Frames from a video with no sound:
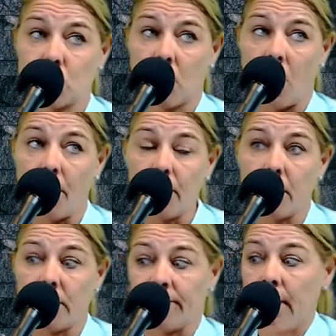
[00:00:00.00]

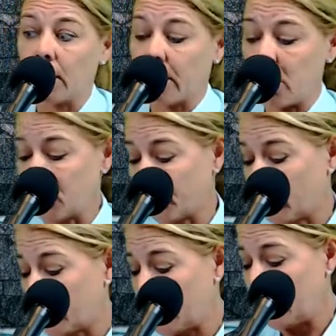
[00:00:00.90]
compliment, validation for
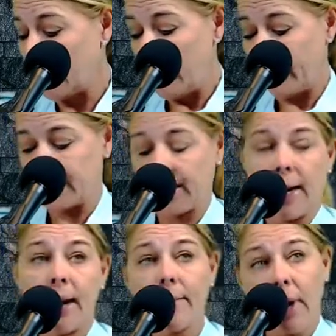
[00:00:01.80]
me, because I
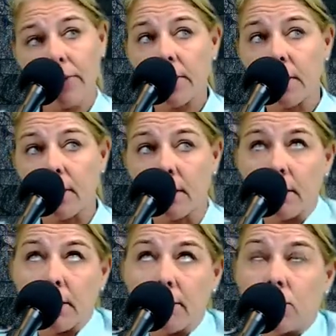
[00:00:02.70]
am out
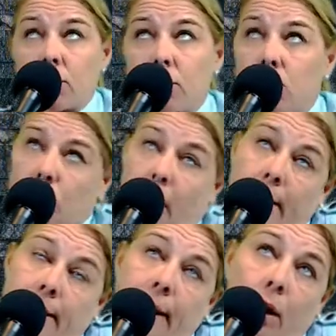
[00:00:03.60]
there
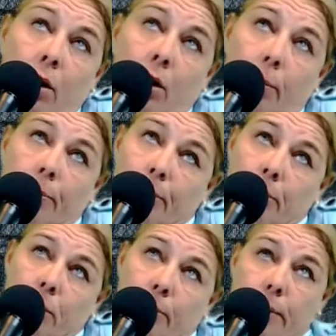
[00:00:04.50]
trying to help
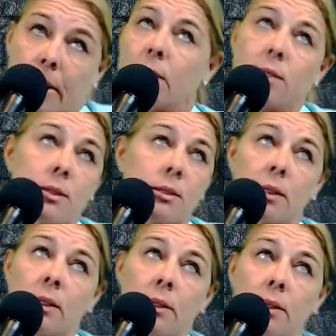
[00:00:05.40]
because
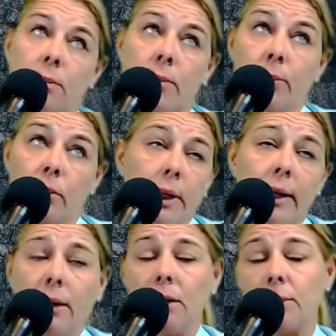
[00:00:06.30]
people need
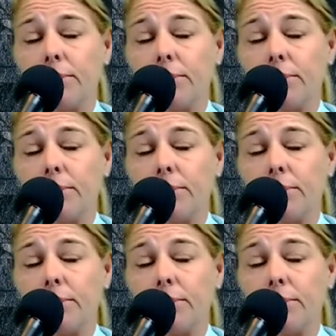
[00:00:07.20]
help.